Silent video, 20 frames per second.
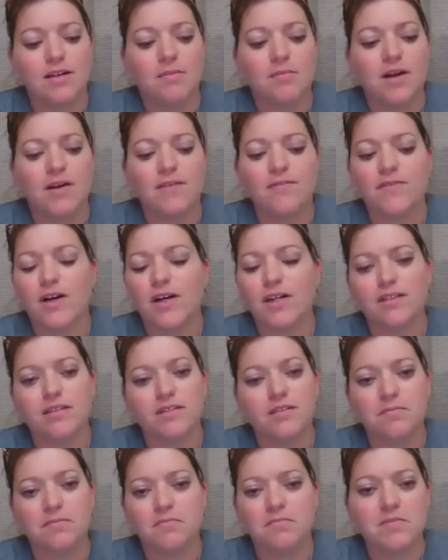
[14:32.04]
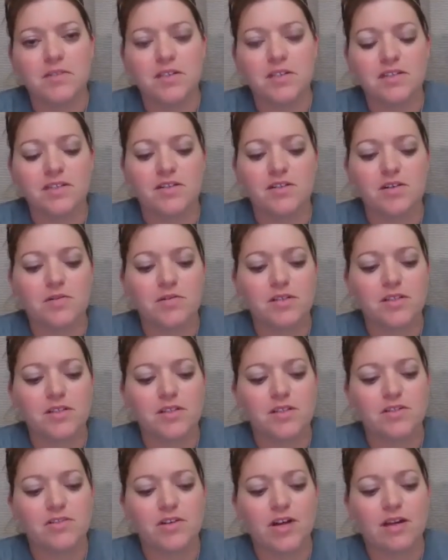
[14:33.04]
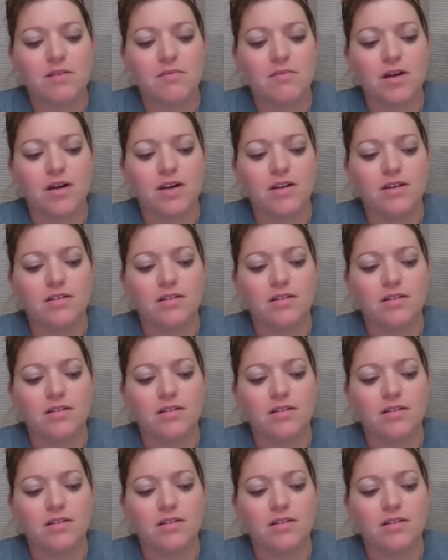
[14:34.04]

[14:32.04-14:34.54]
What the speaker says: My father doesn't notice the dried mud.